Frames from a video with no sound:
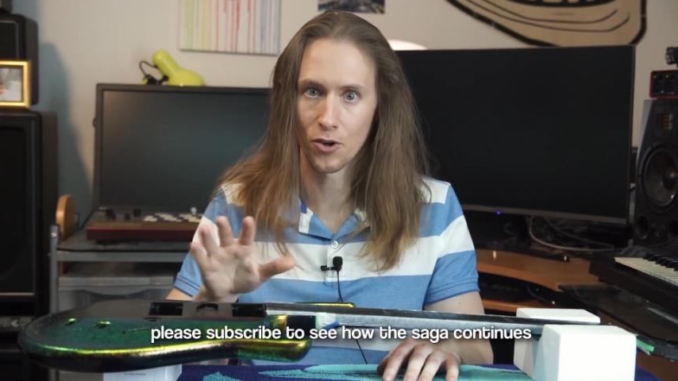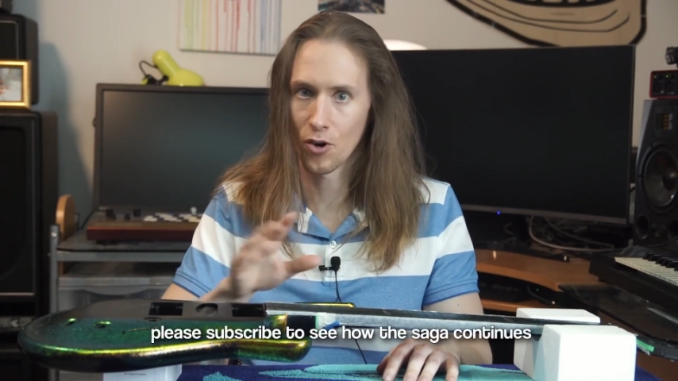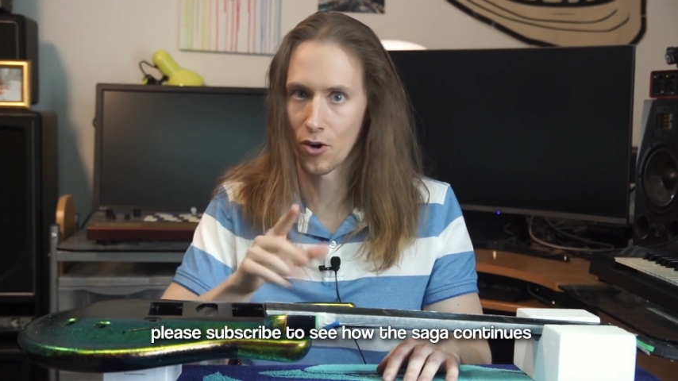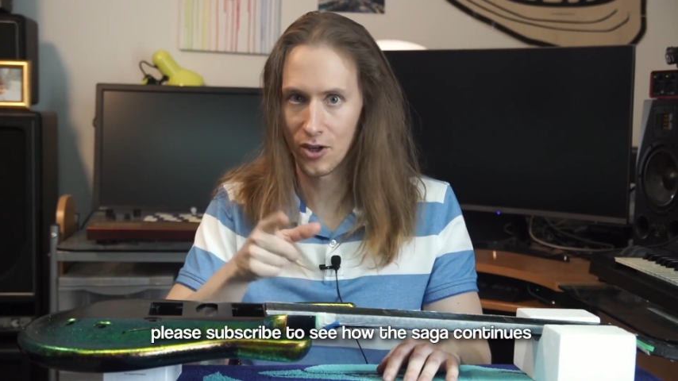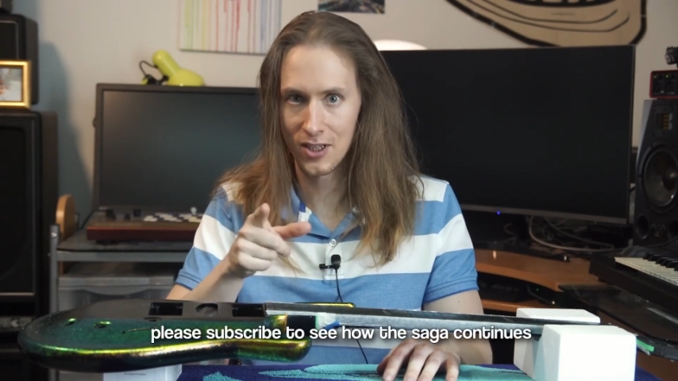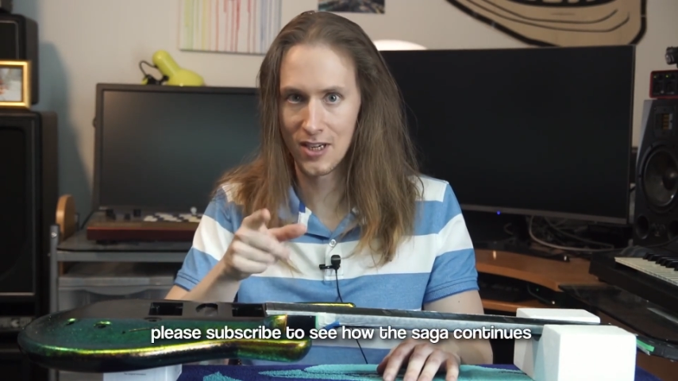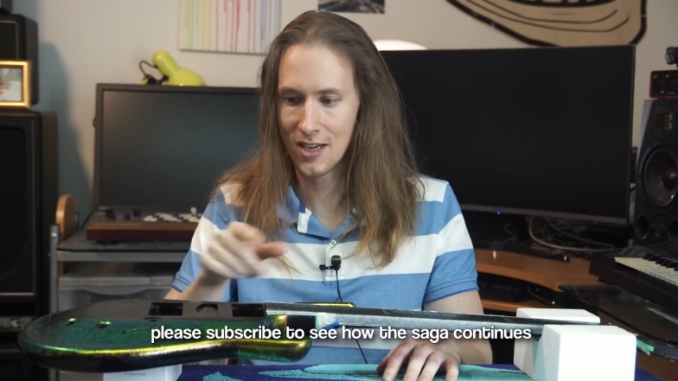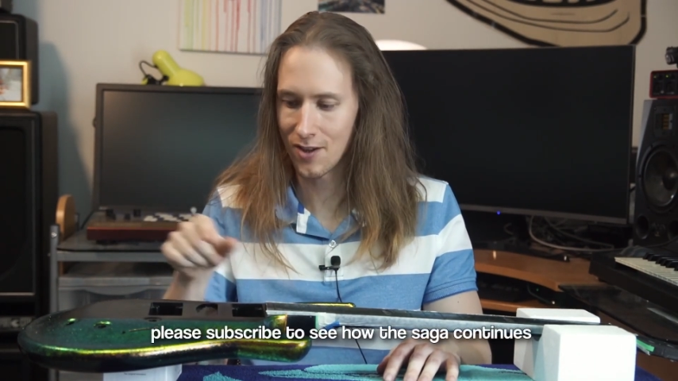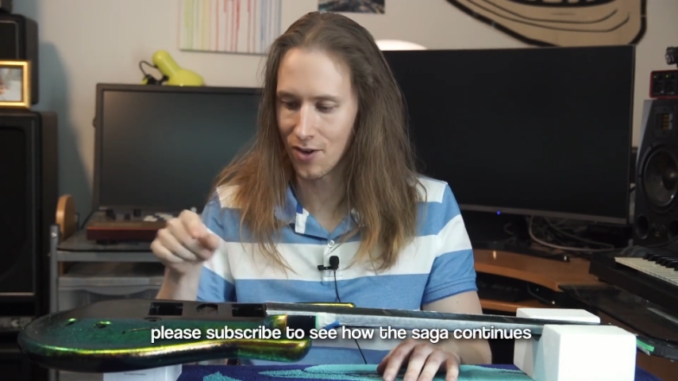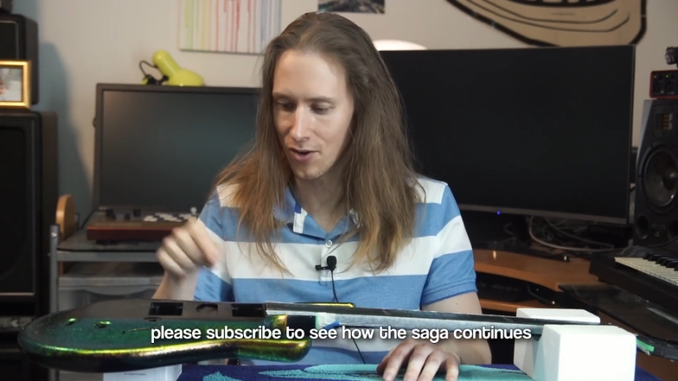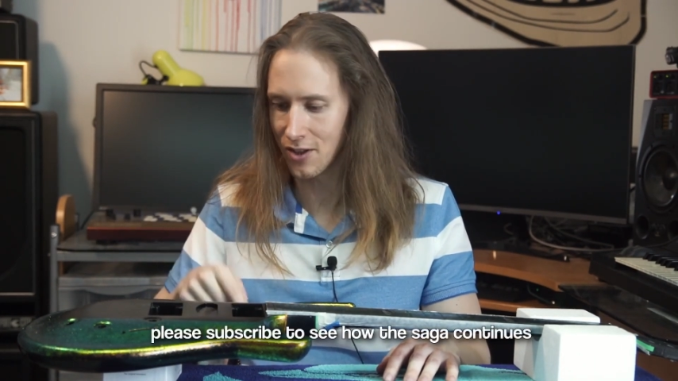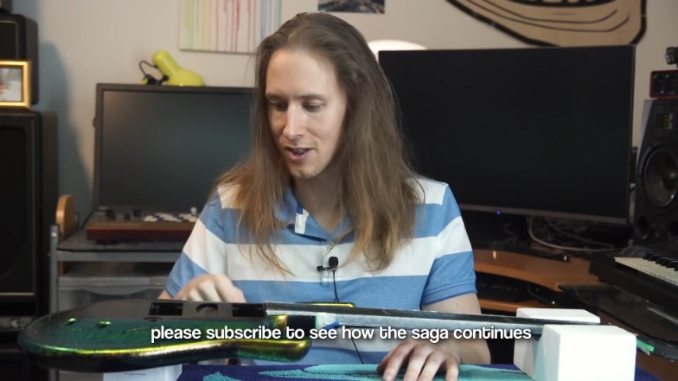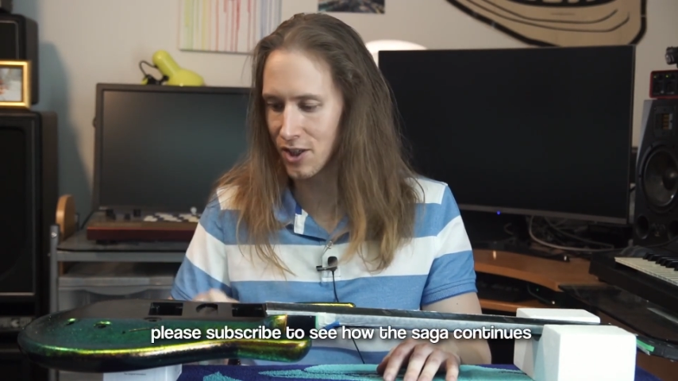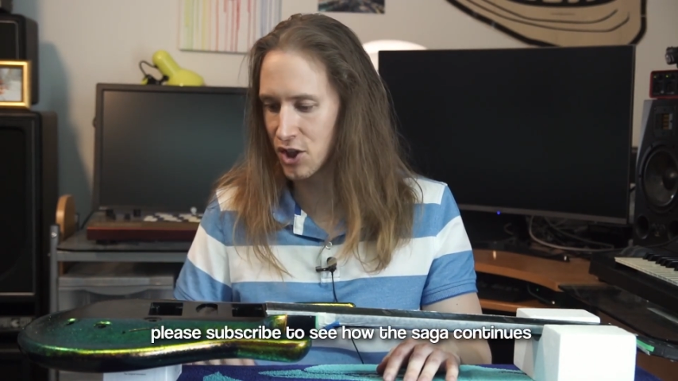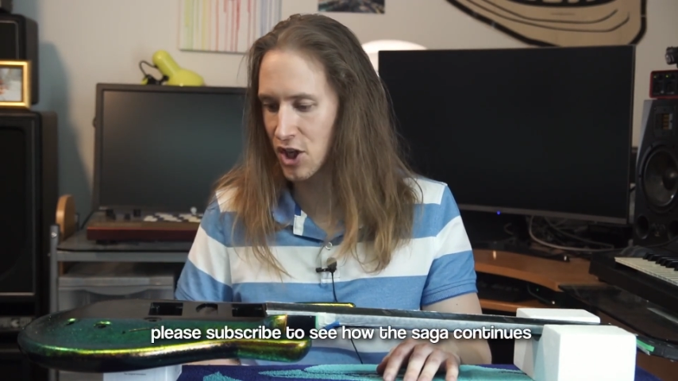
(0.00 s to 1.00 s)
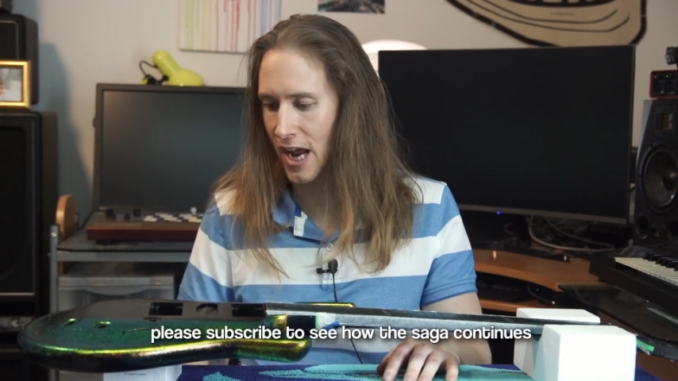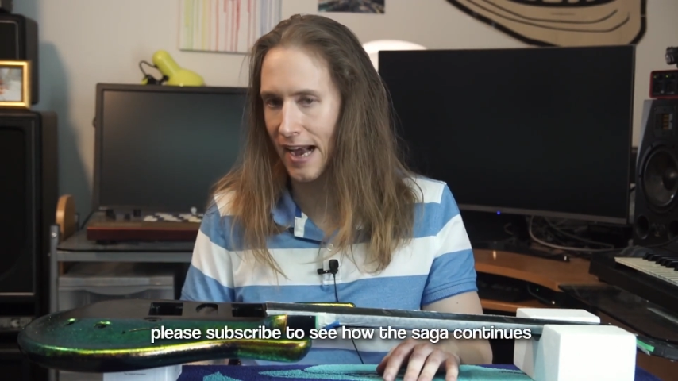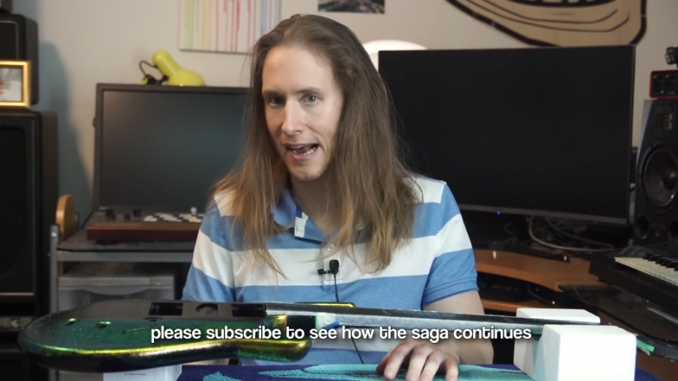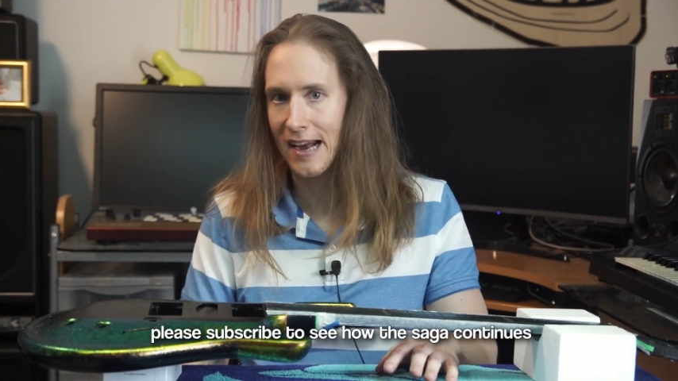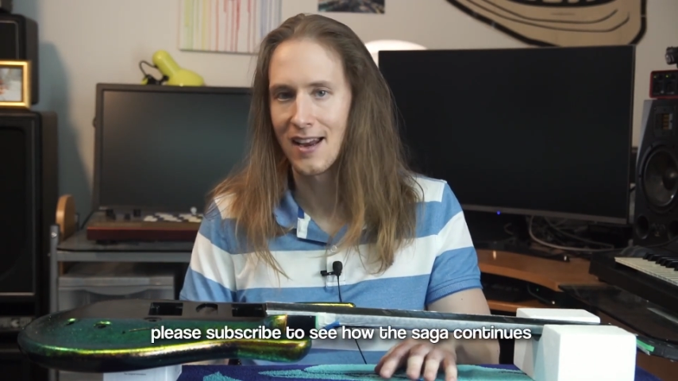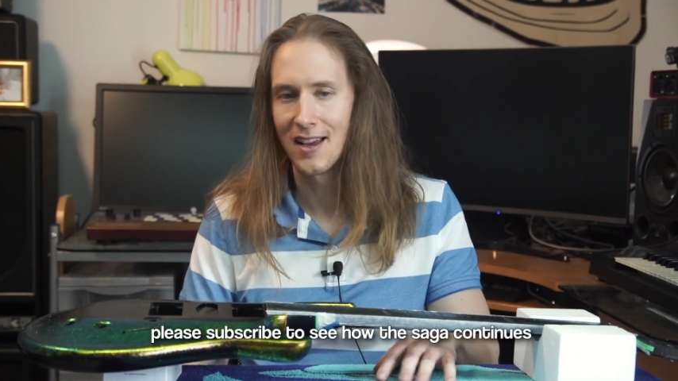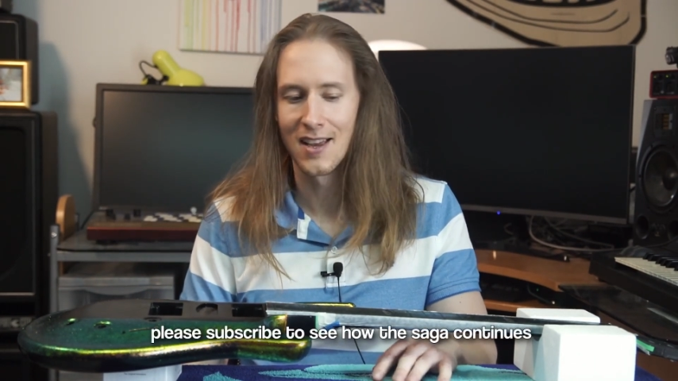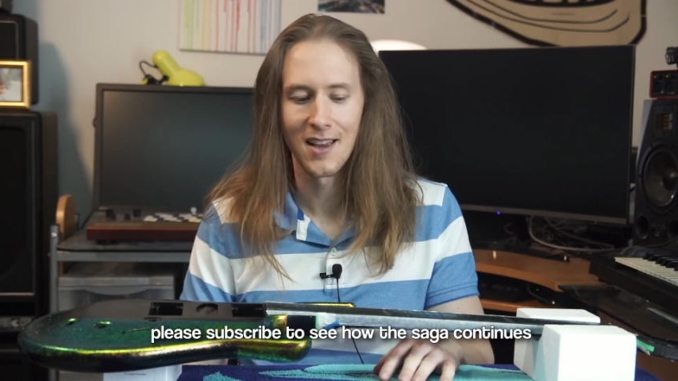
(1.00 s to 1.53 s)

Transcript: gonna see it on this channel.